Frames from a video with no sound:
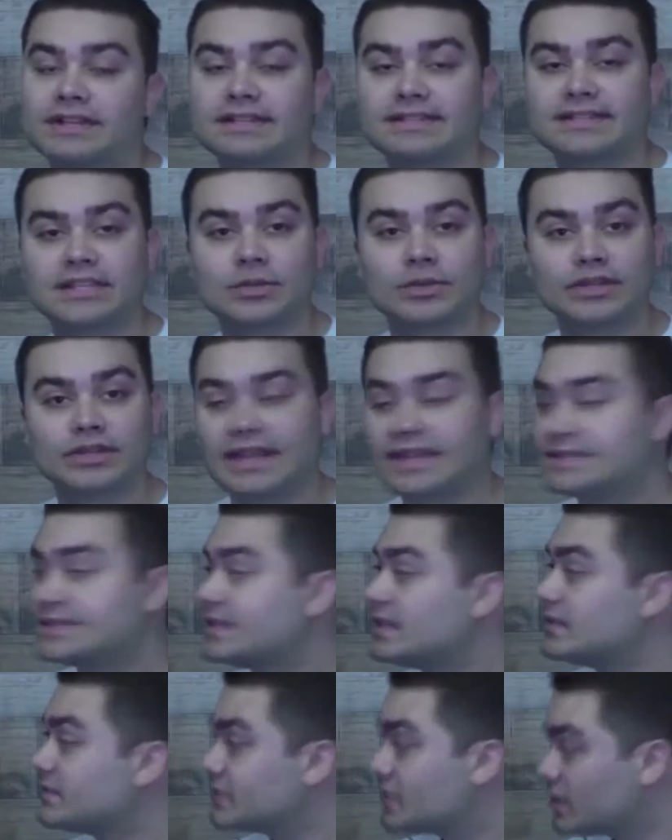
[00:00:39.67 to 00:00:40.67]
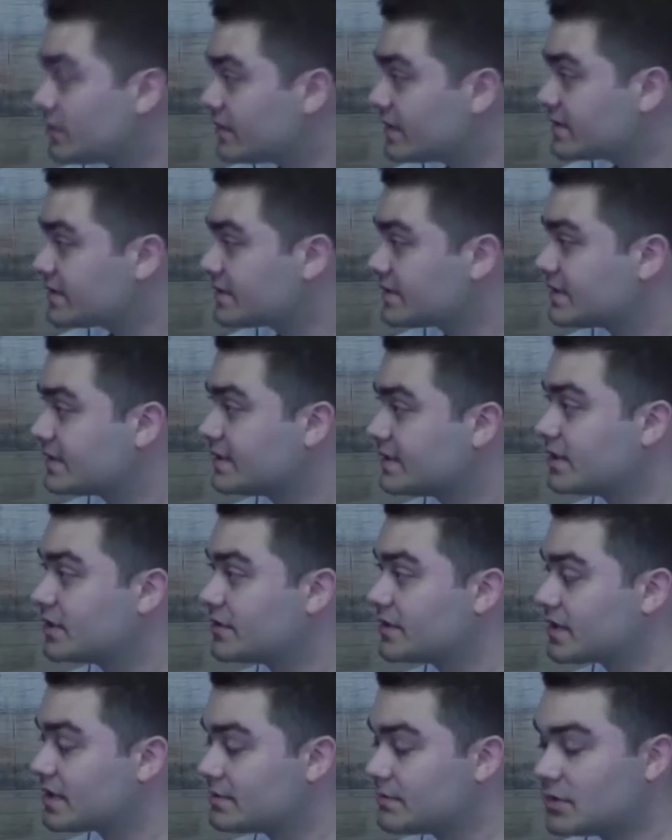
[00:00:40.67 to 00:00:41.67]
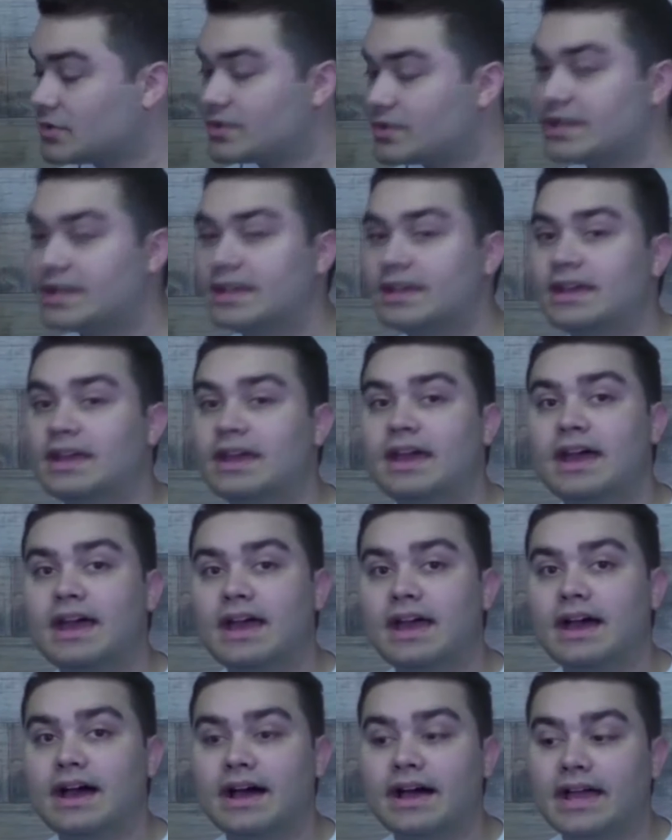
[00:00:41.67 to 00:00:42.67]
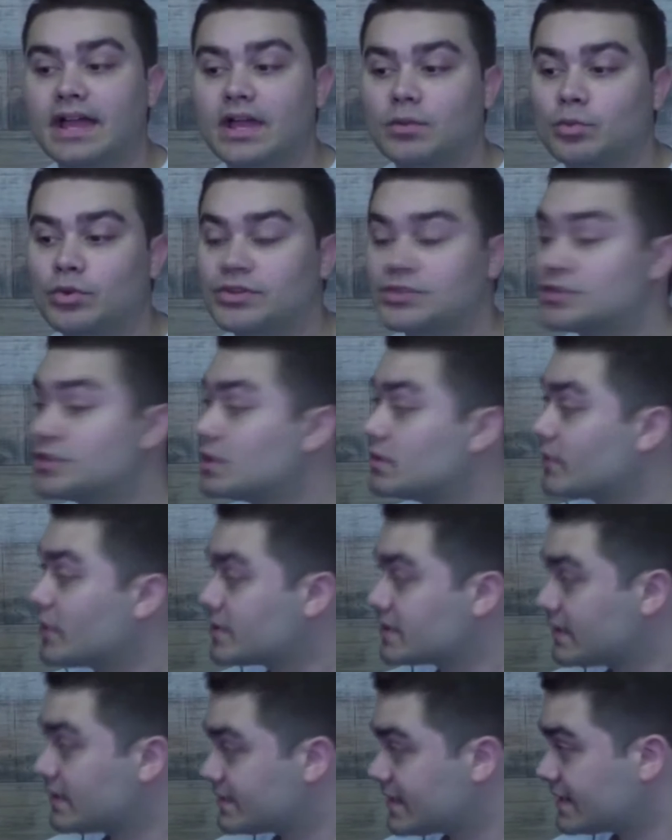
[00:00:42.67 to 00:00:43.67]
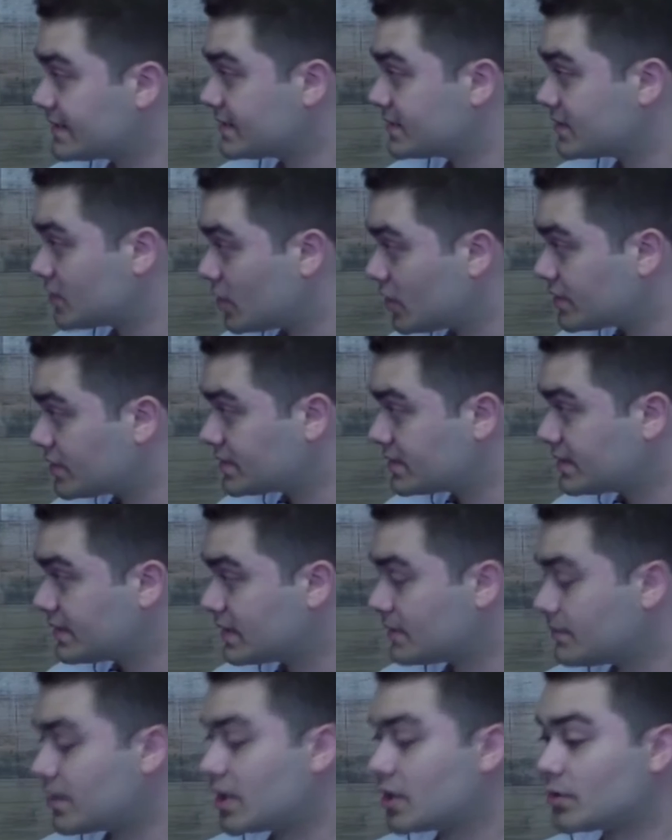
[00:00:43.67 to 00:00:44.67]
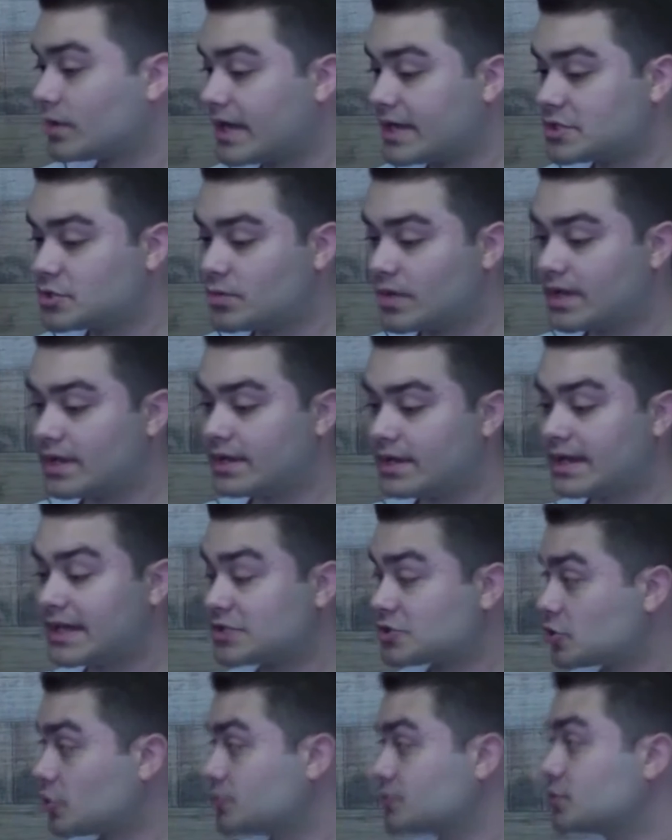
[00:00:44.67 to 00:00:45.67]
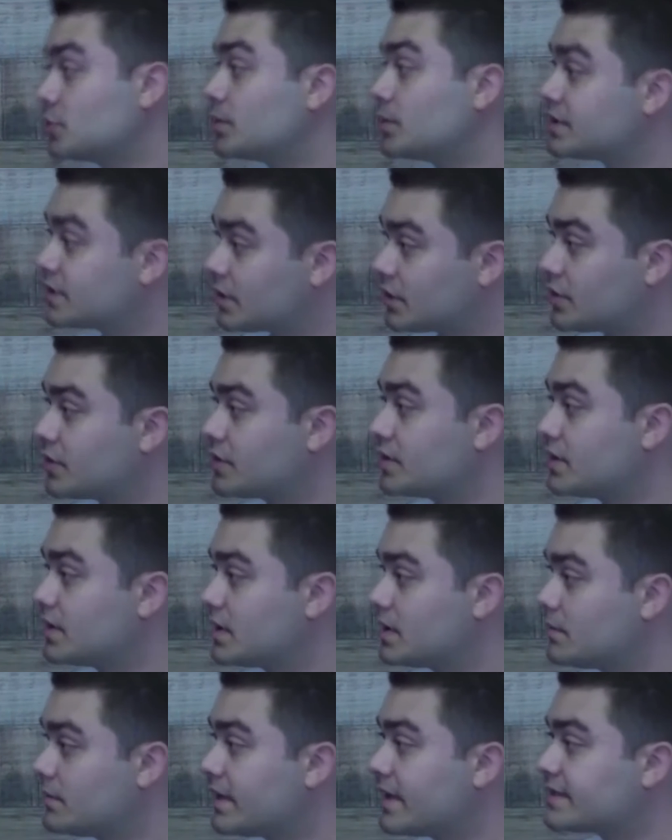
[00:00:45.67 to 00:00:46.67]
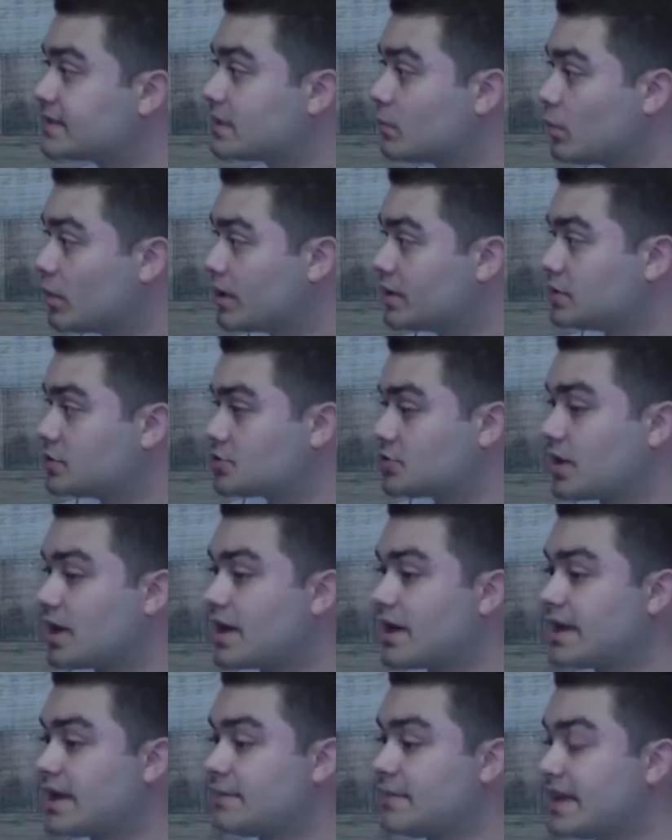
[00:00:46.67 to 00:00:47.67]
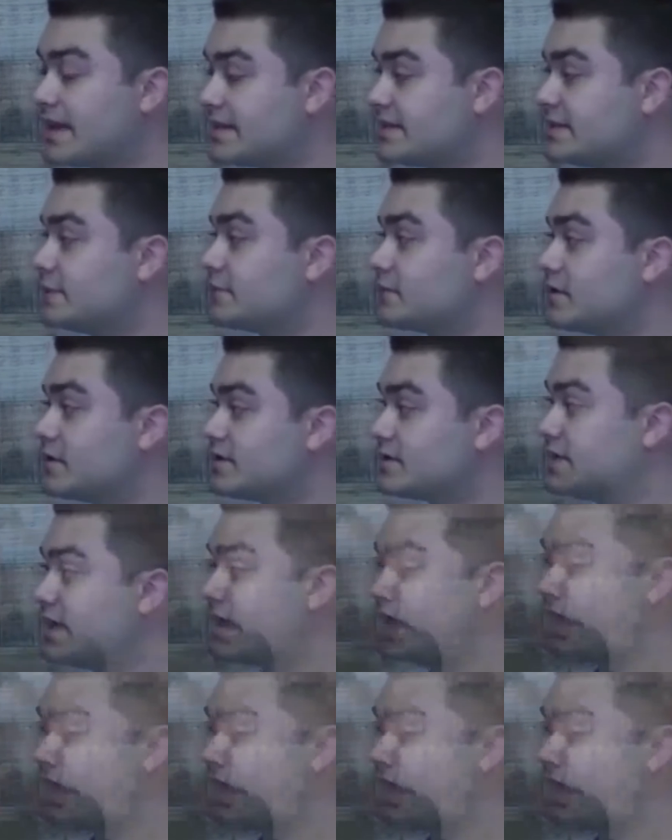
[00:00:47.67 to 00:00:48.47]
to continue a legacy of service here in the community. I went to the University of Texas at Austin, and upon graduating, I chose to return because I wanted to try and make a difference